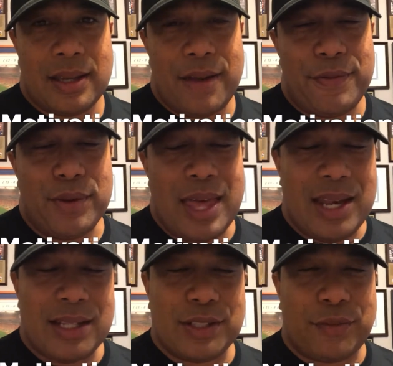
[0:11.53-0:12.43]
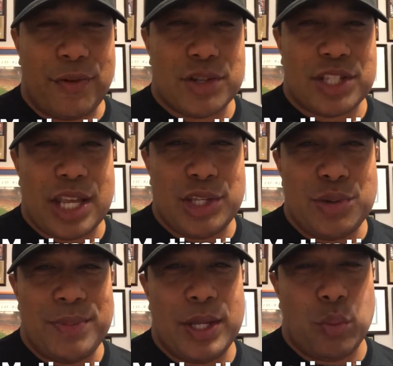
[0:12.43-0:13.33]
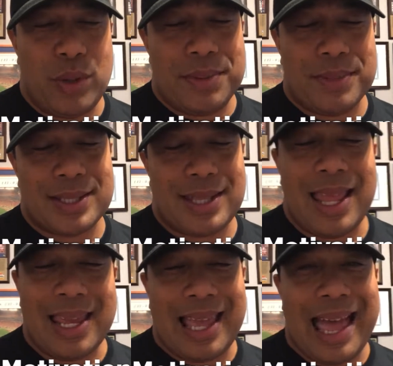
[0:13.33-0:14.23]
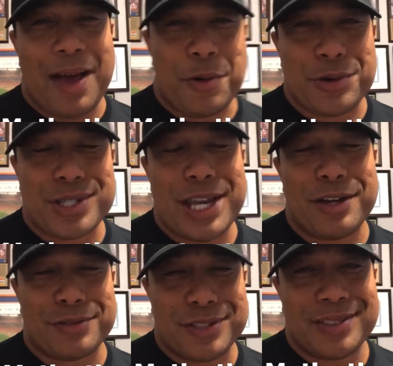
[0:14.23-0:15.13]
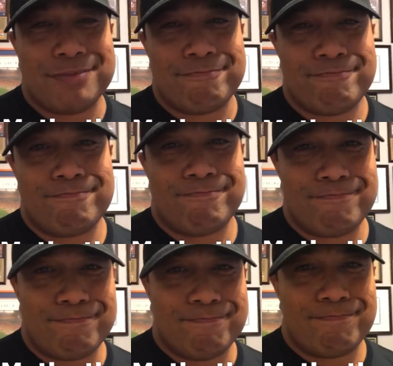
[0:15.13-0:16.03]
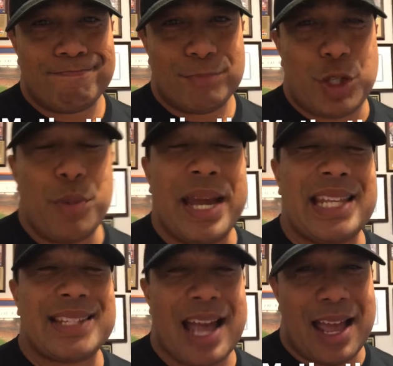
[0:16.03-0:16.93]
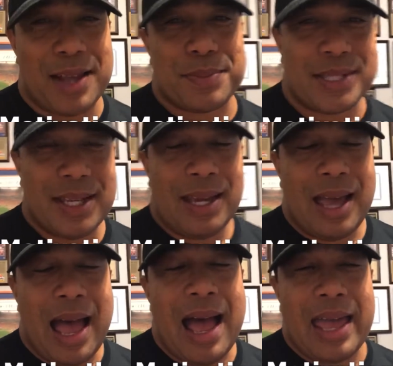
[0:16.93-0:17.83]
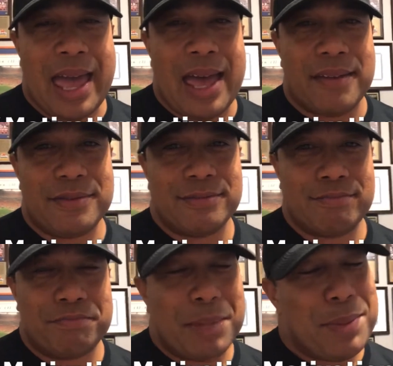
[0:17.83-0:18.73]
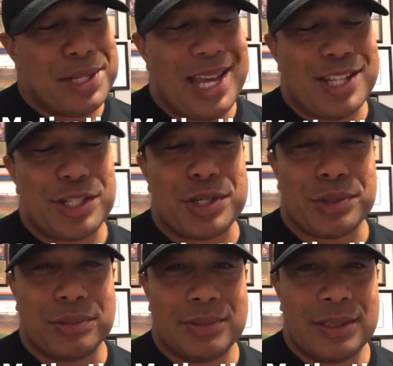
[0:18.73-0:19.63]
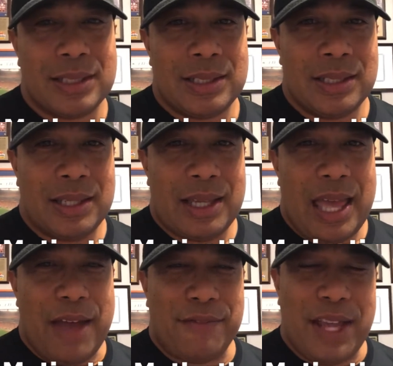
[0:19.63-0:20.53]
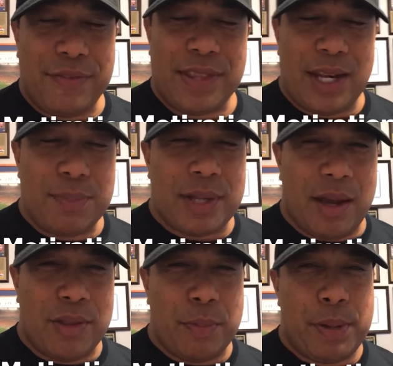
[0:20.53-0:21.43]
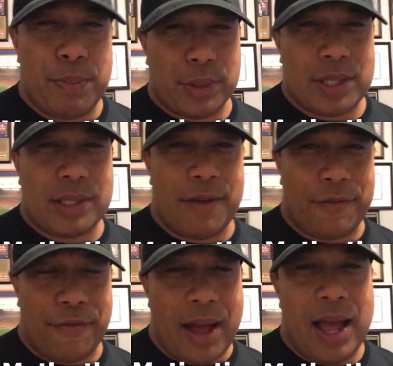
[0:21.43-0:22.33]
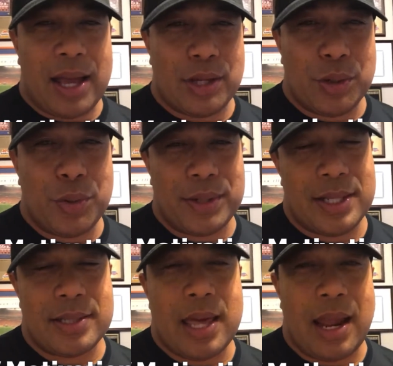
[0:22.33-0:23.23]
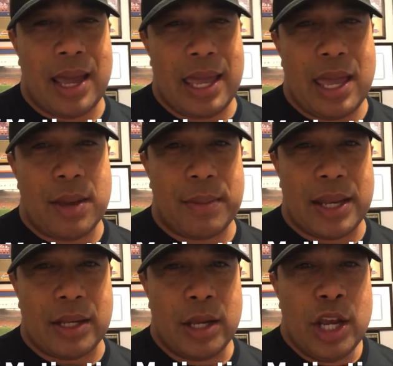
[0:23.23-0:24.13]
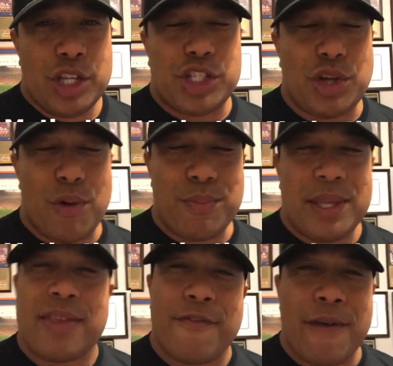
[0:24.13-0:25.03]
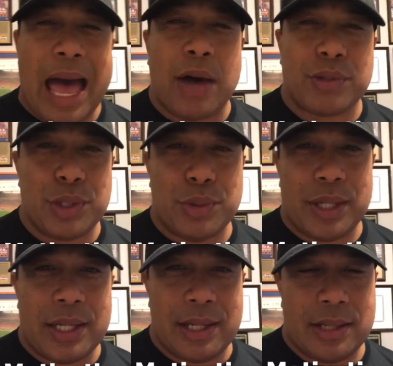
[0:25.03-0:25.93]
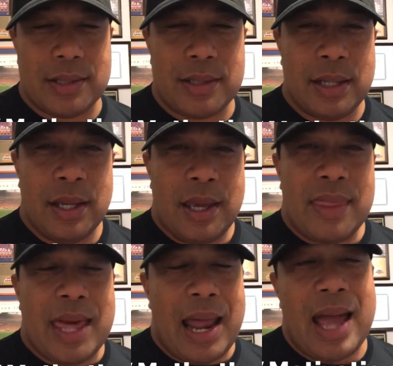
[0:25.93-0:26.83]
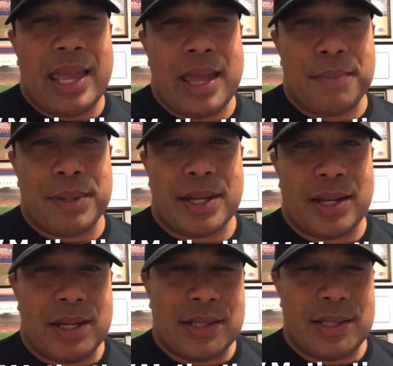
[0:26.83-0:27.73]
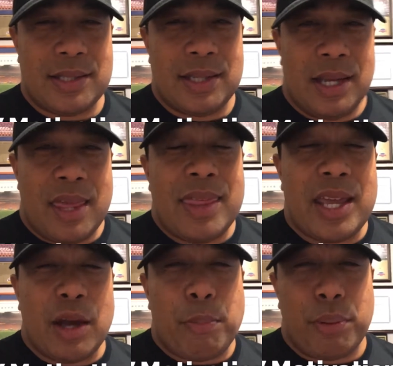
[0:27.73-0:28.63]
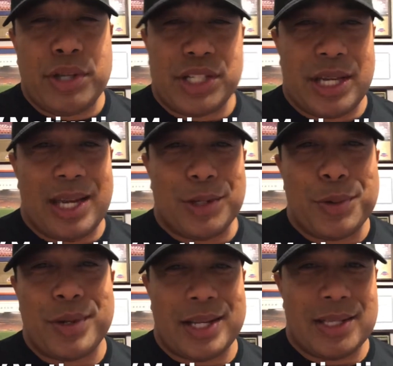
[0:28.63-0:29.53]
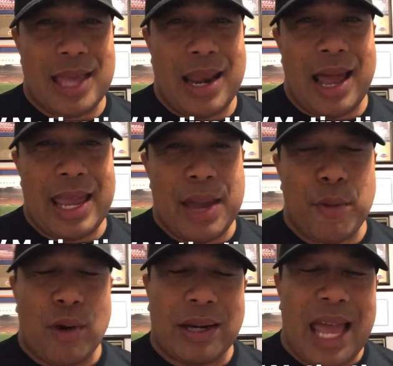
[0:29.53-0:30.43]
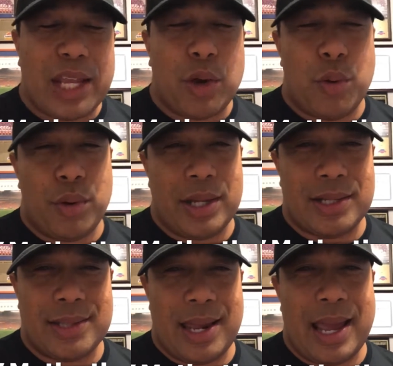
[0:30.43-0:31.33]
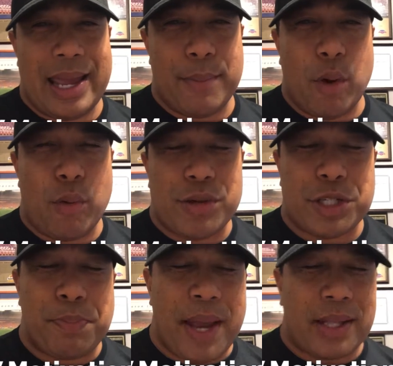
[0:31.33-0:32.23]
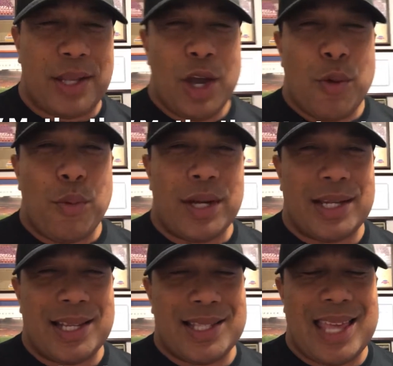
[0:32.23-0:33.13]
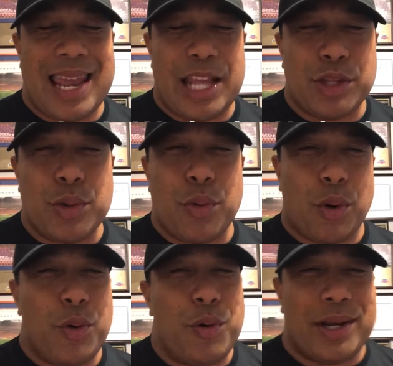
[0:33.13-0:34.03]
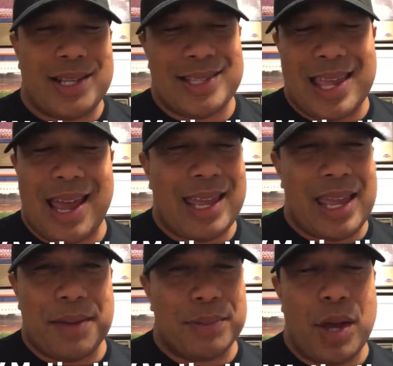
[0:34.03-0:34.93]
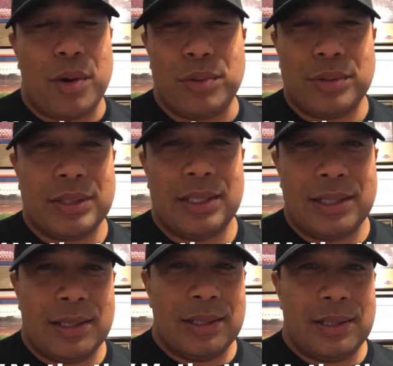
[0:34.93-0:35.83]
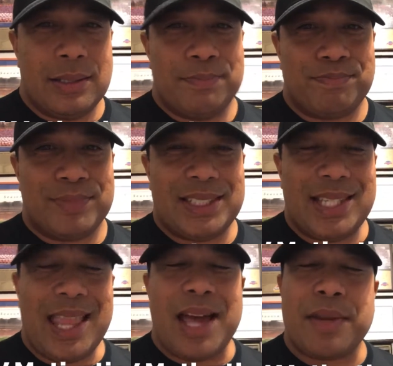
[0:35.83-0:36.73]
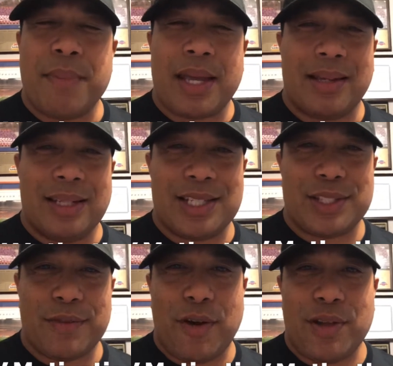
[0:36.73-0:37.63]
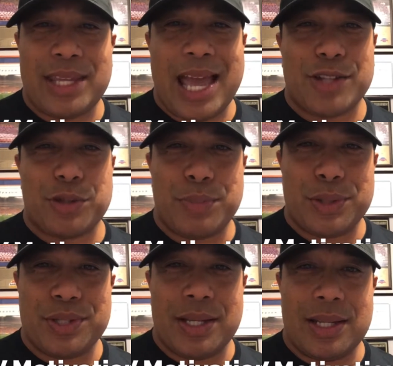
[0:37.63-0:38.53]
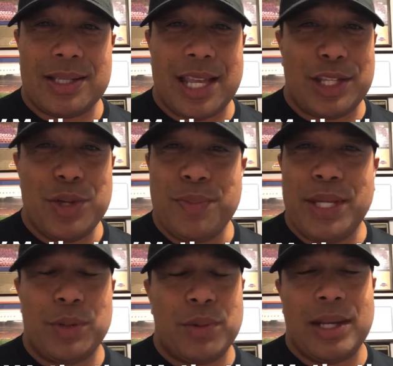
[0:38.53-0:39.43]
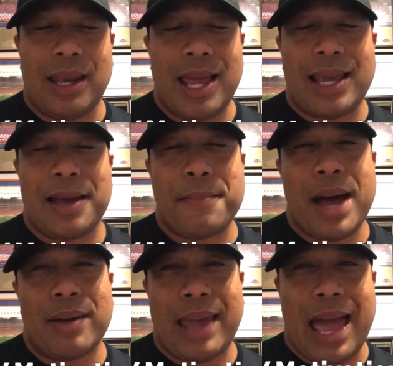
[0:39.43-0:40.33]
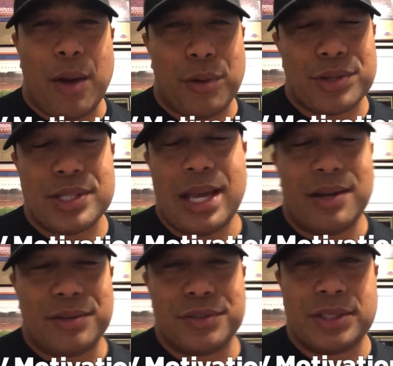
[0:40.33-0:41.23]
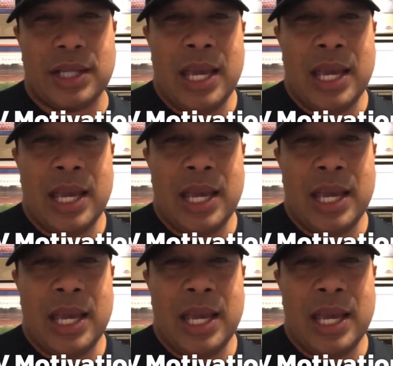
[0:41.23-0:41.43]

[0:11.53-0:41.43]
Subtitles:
I feel that it is first that you, me, and we must like ourselves. Too many times I have, maybe not you, have left it up to other people to define who it is that I am and show me the value it is that I am because they appreciate who it is that I am or like who it is that I am or respect what it is that I do or who it is that I am. No. Sit down and make a list of all the attributes it is that you, me, and we like about ourselves.